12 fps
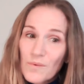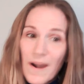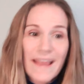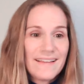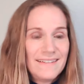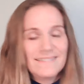
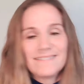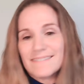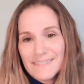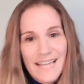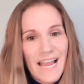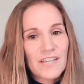Right.
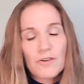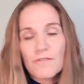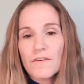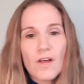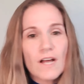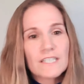Yeah. Your
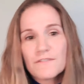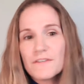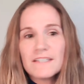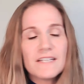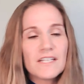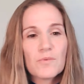
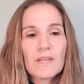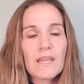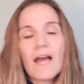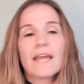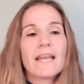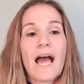philosophies need to align.